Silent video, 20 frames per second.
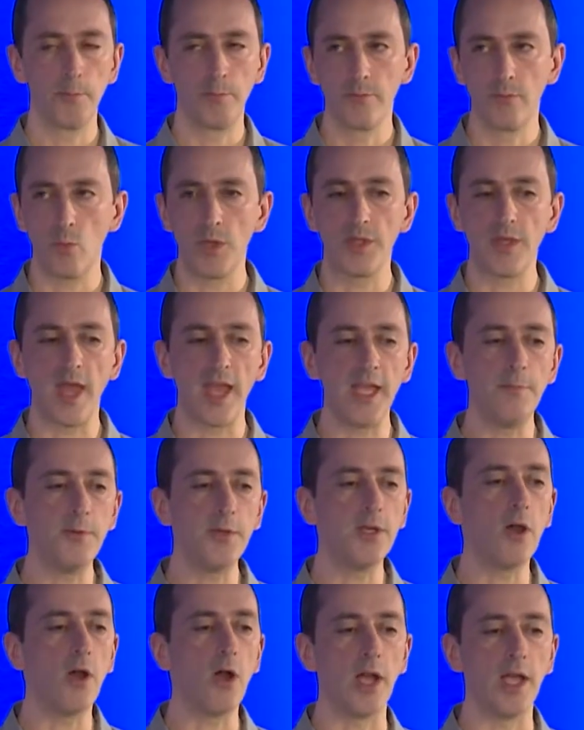with
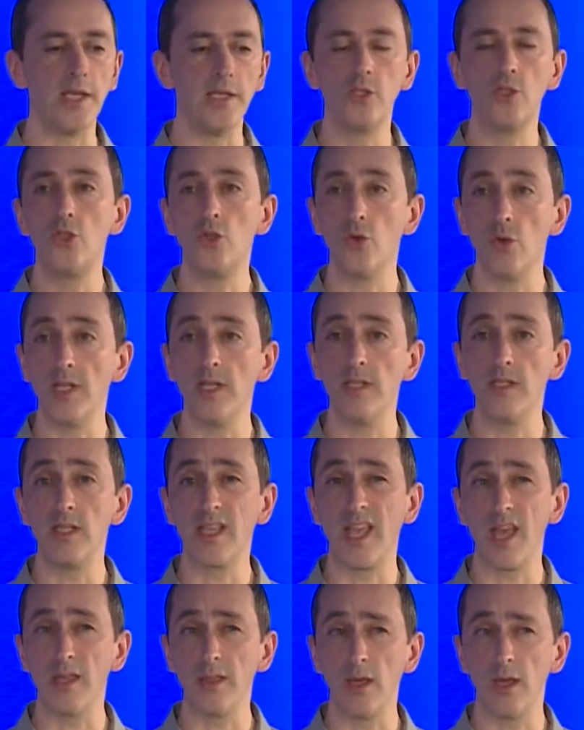APIs joining
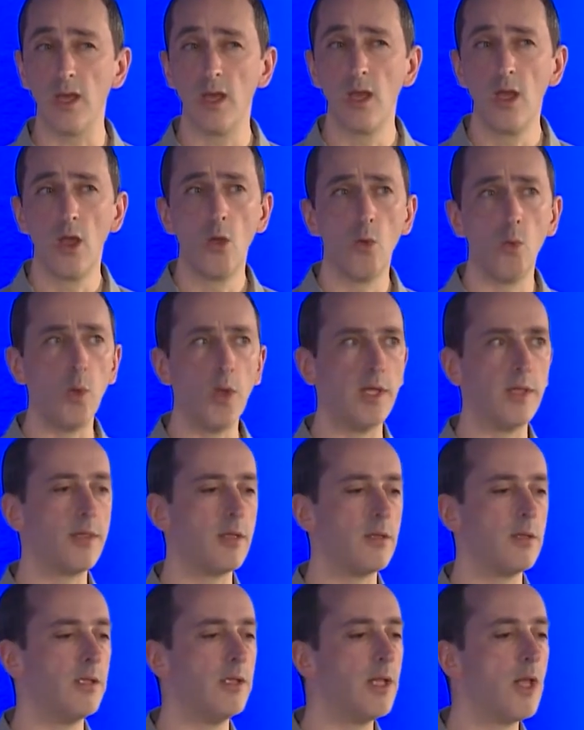together with
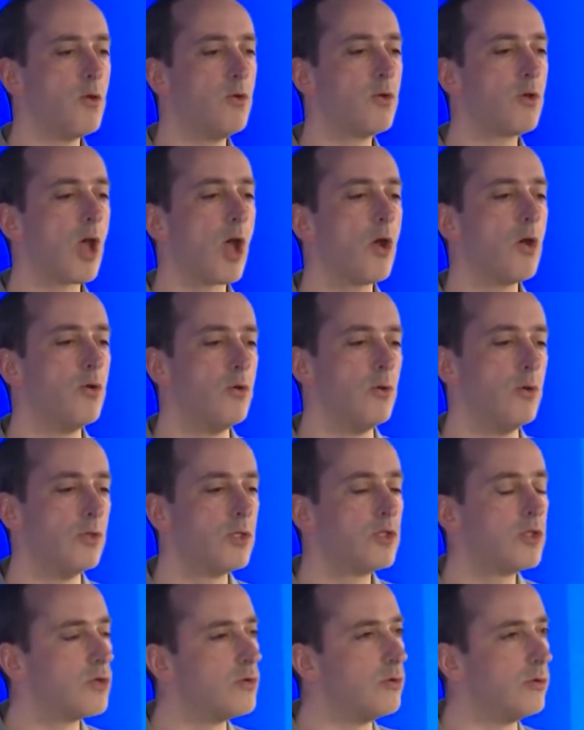low-code
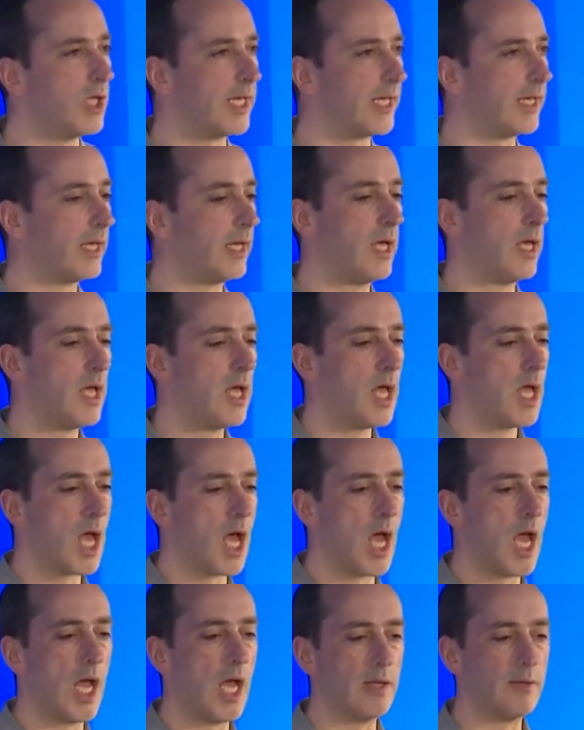tooling,
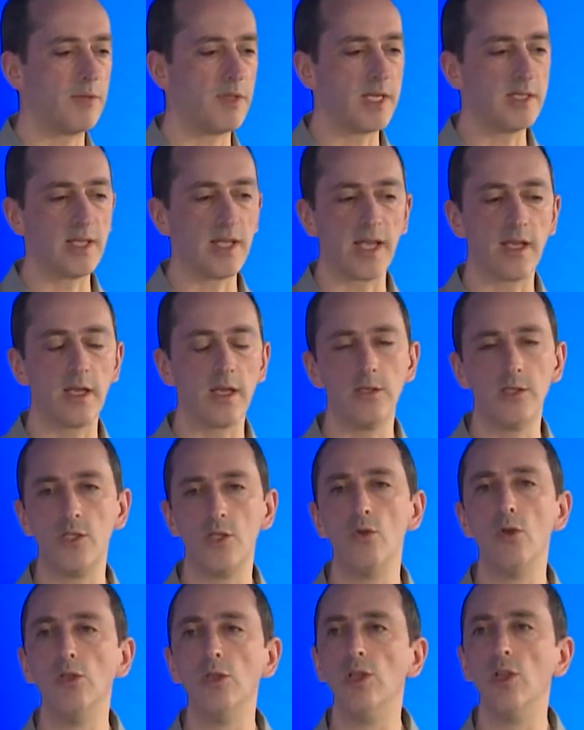things like
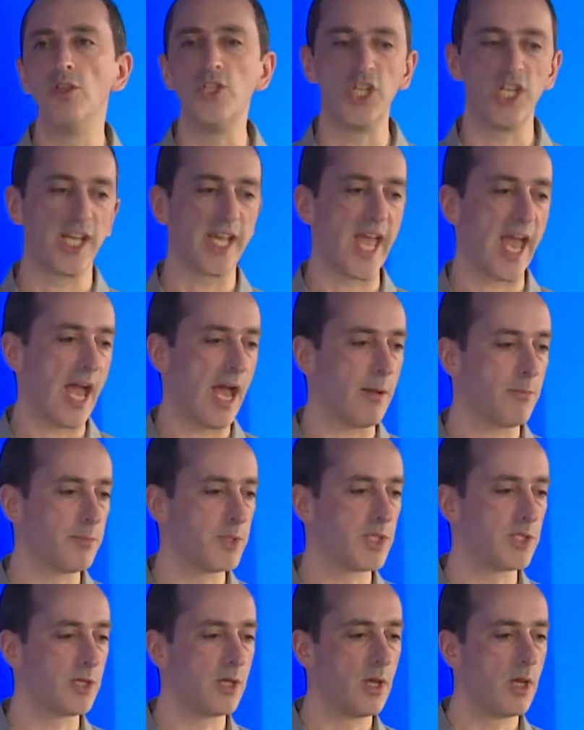Azure Logic
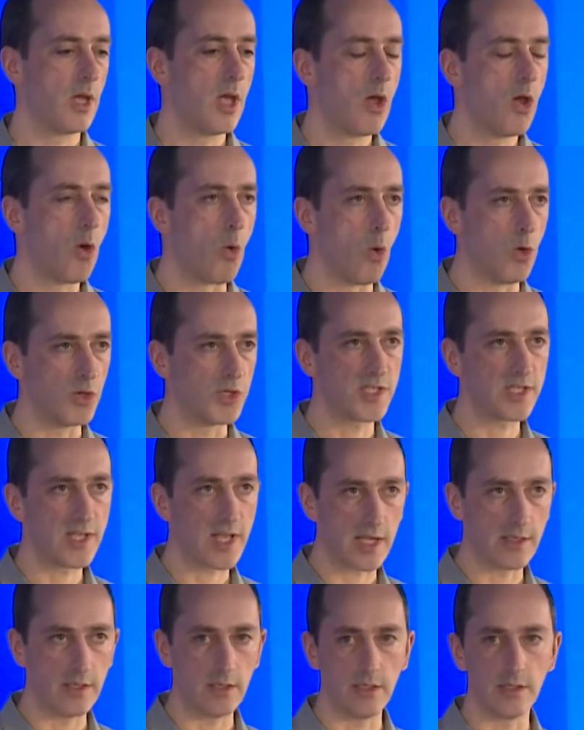apps, or
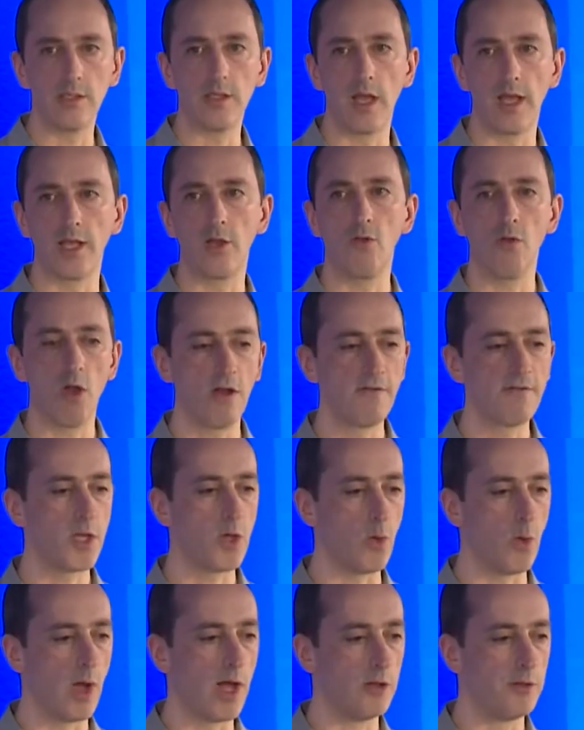standards like
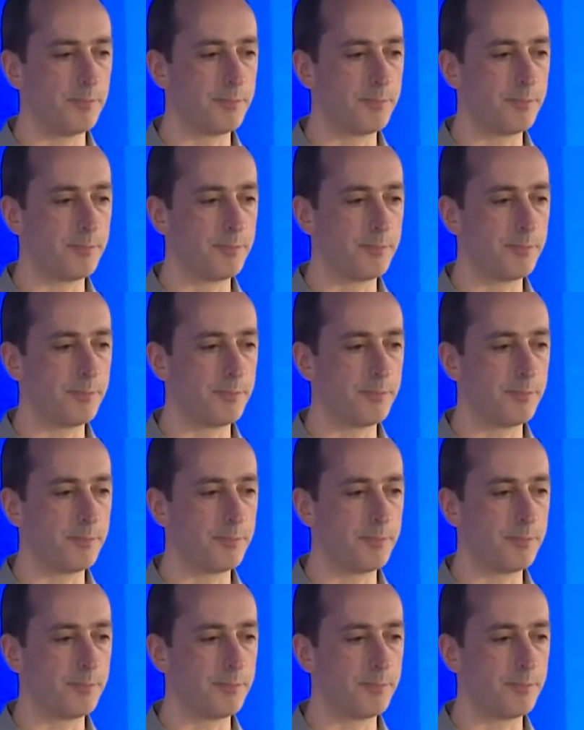GraphQL.